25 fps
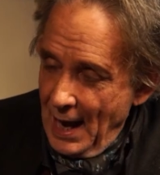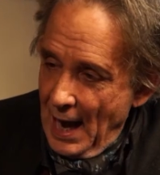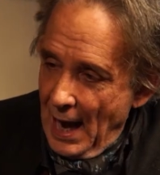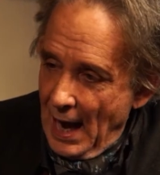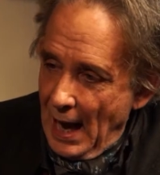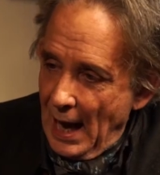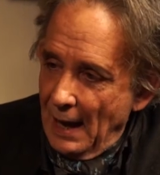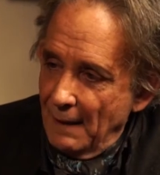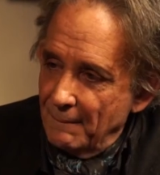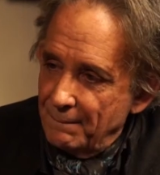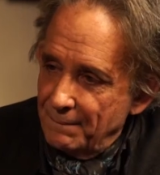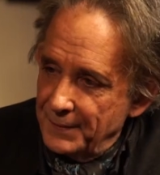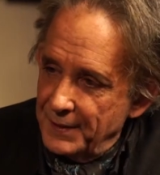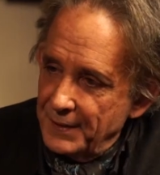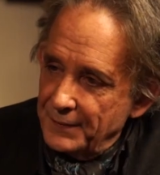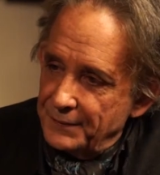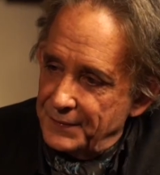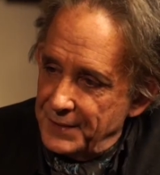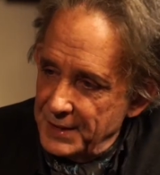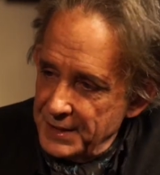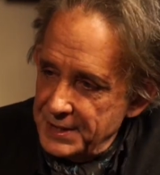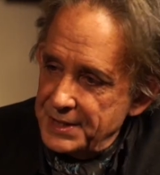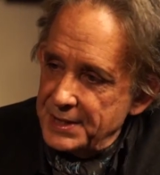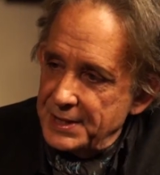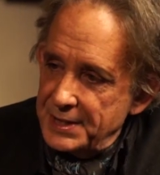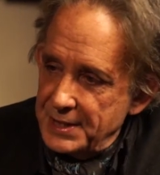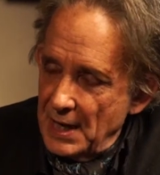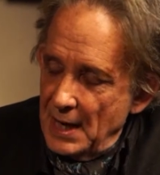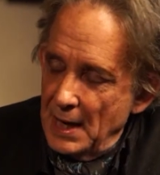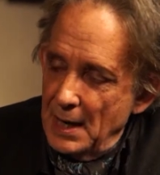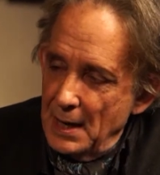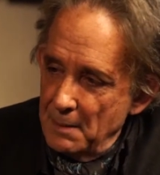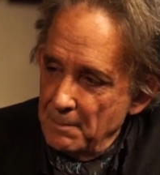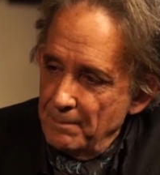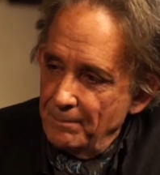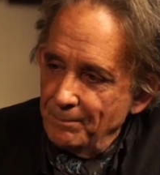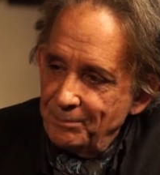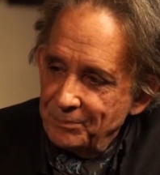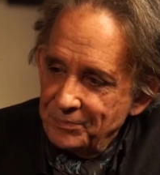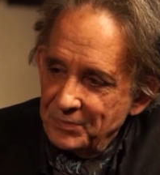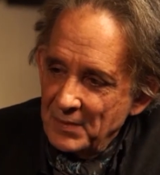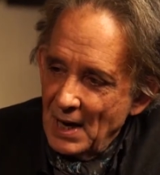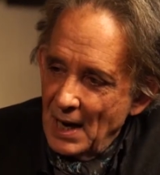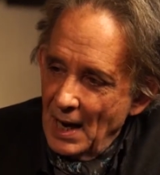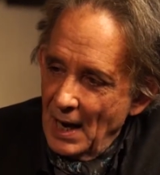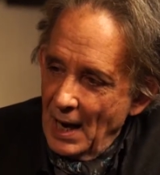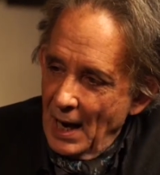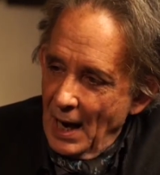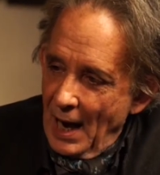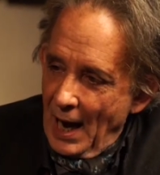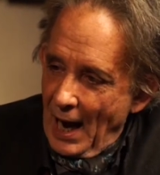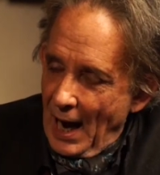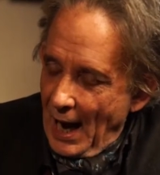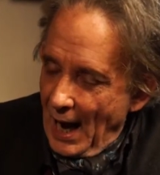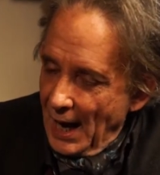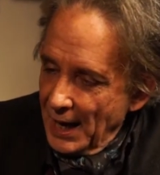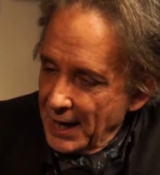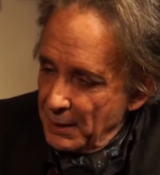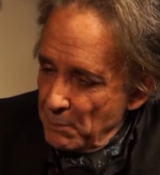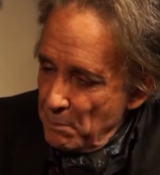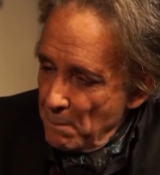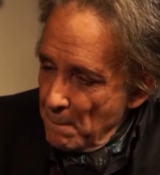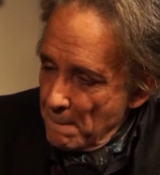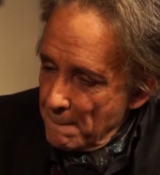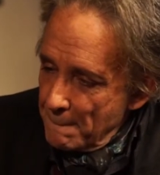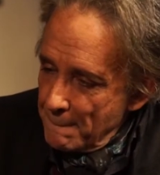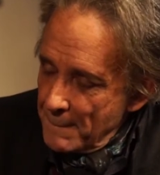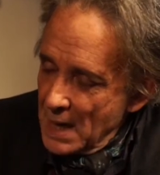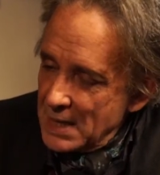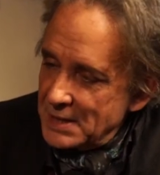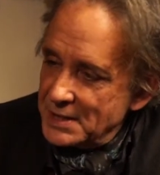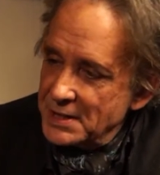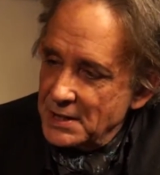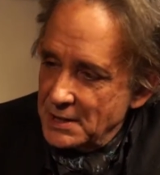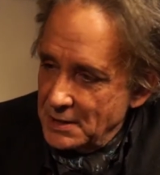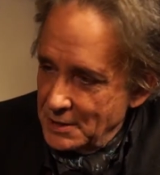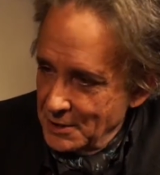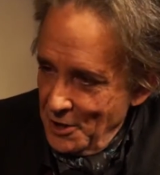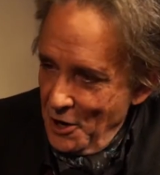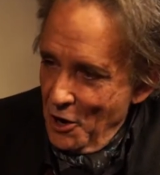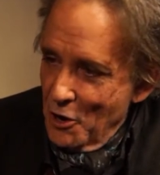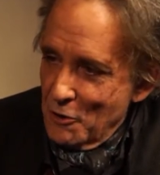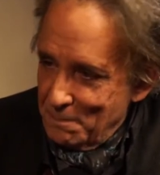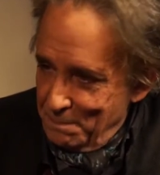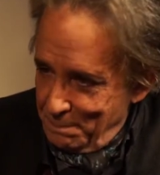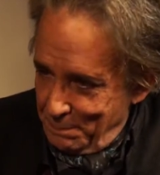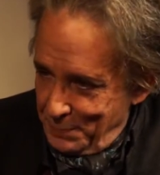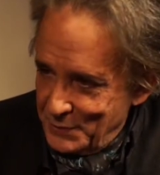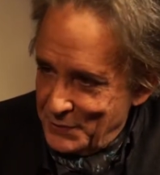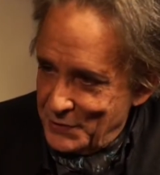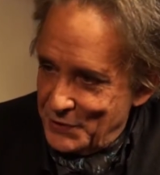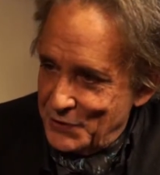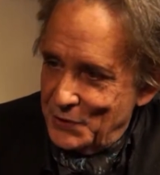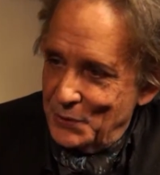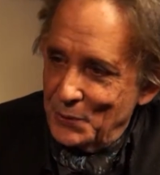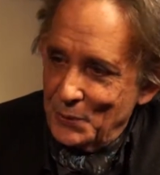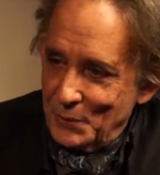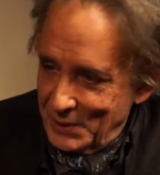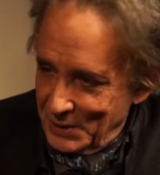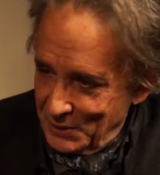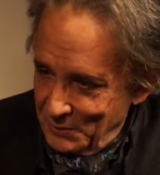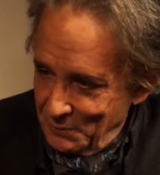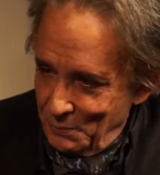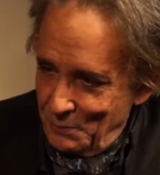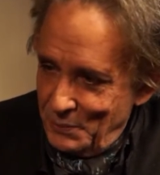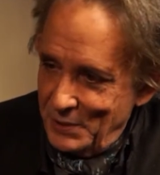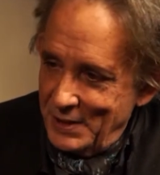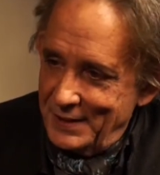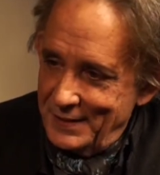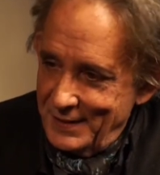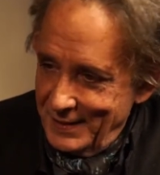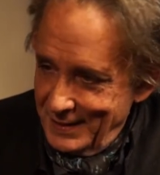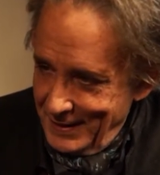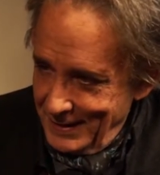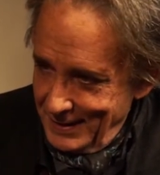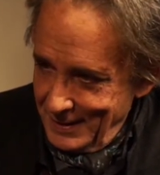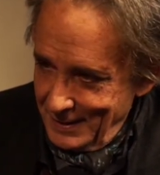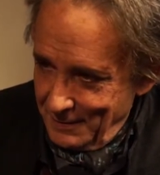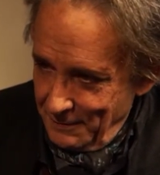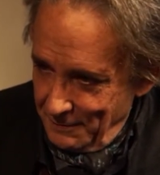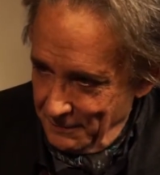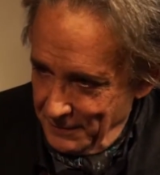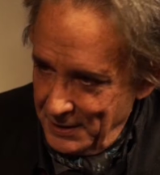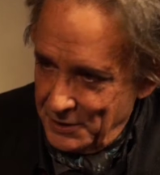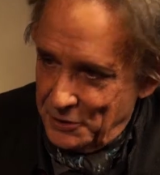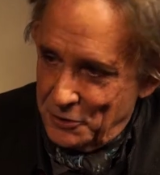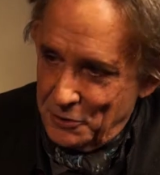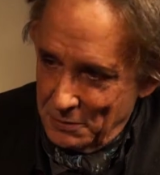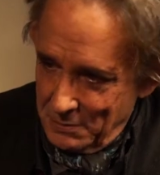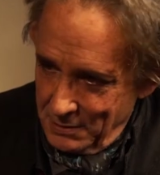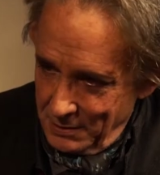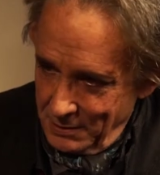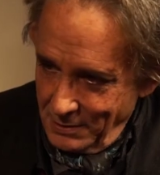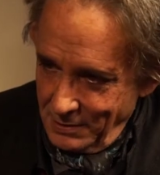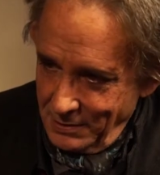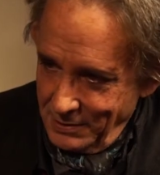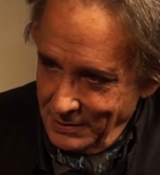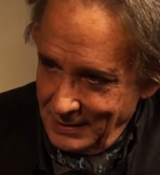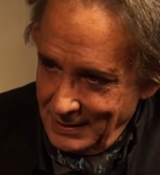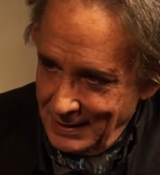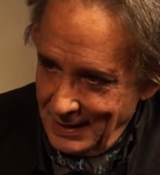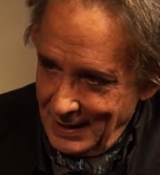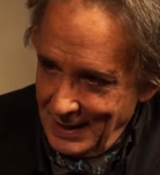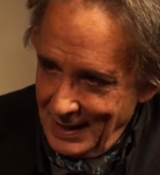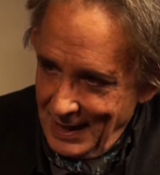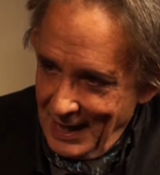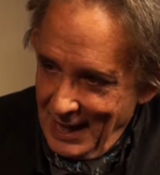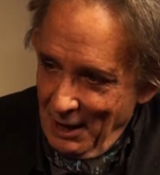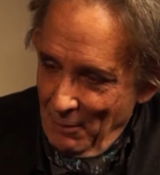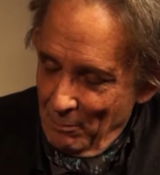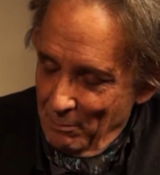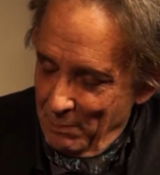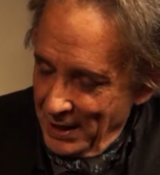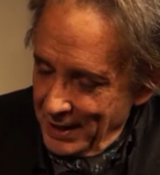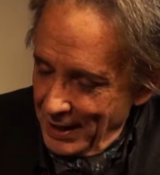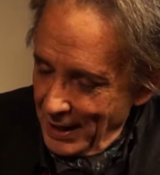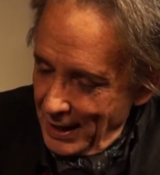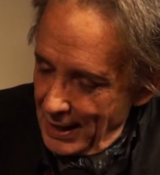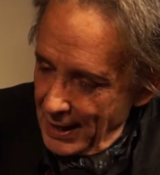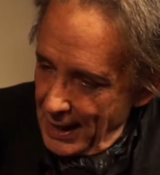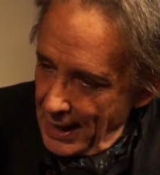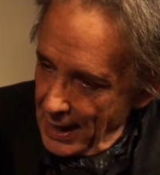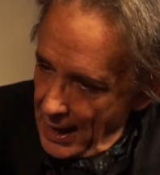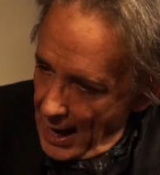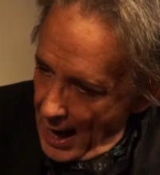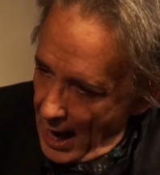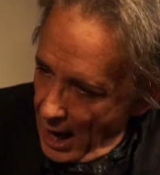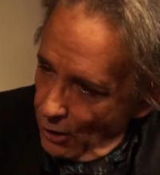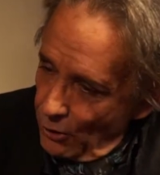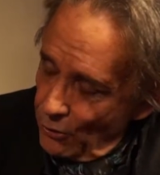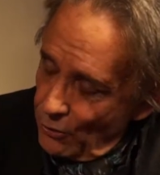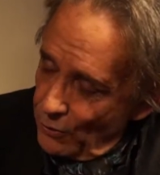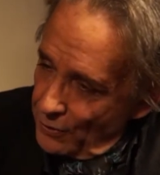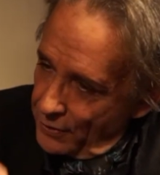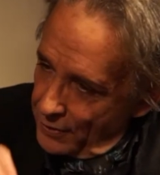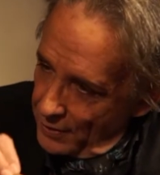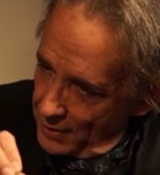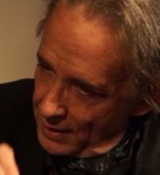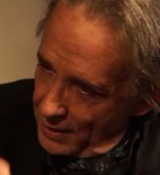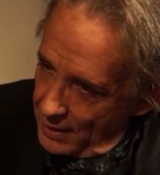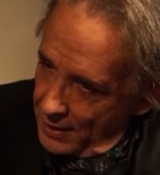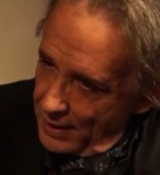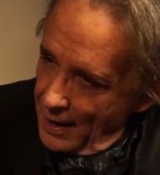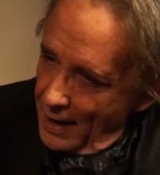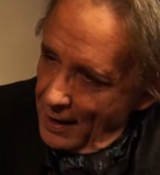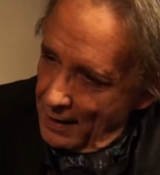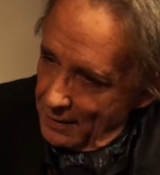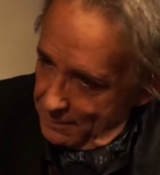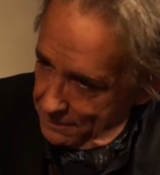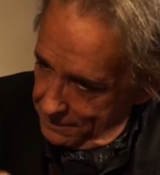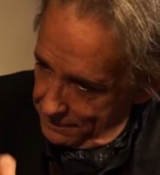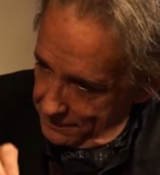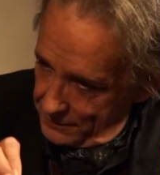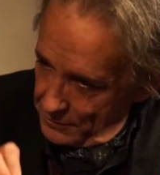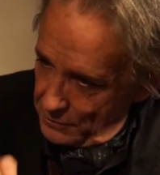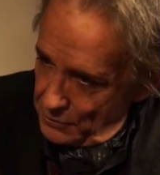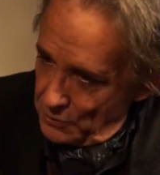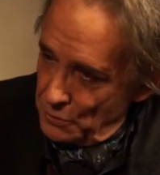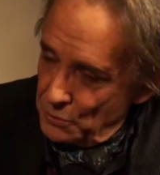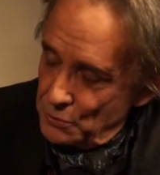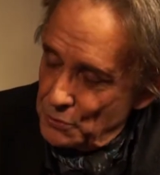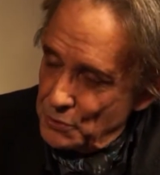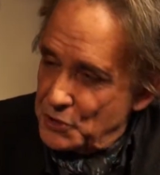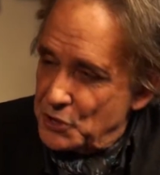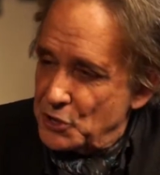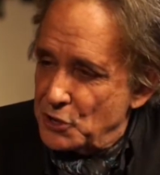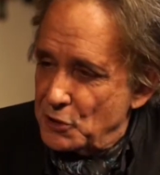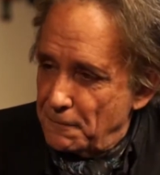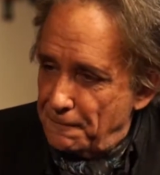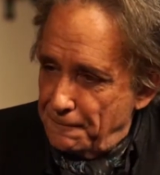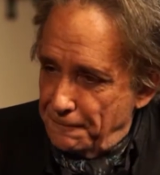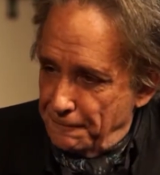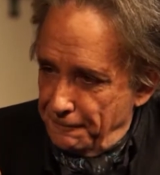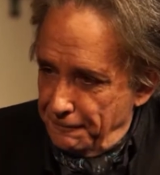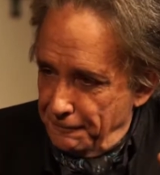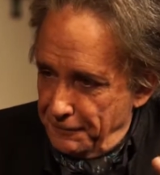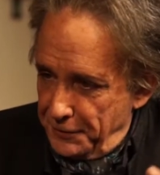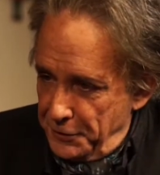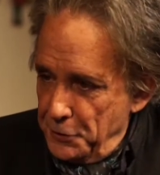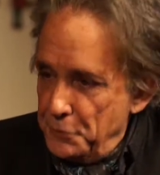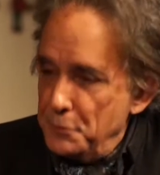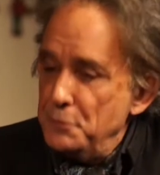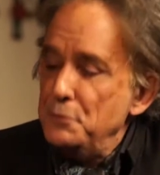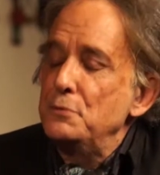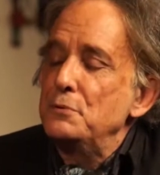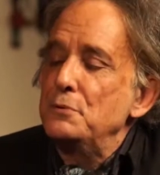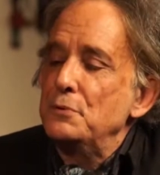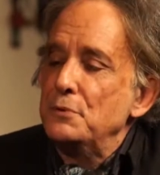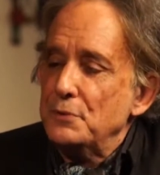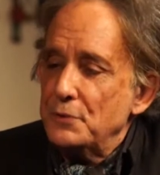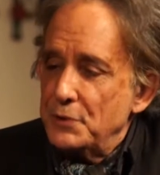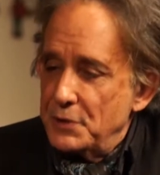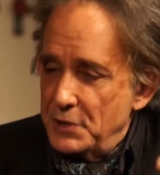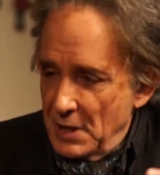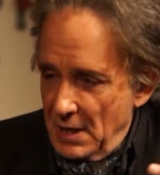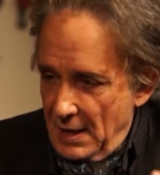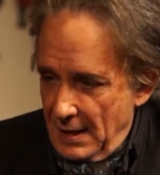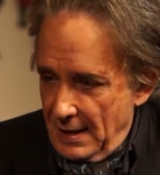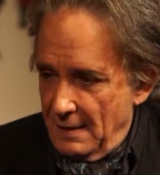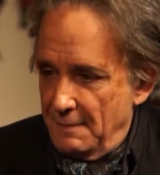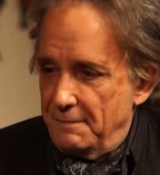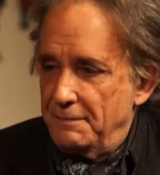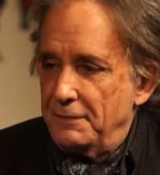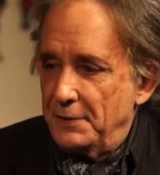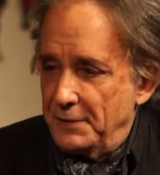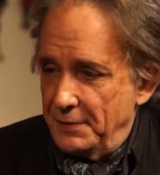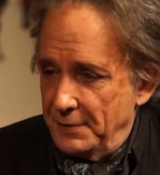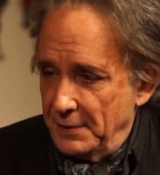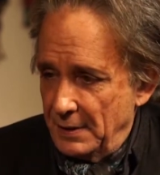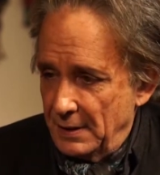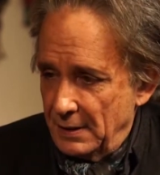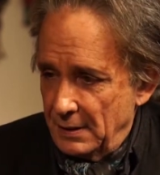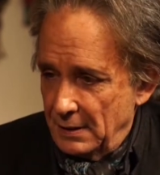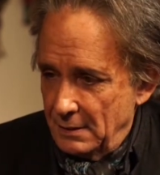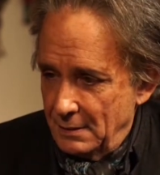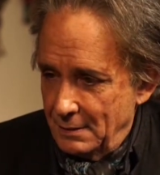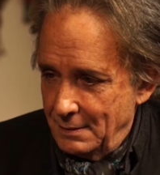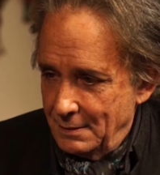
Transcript: And that this time I must not pursue it with an individual, but allow the love to suffuse everything.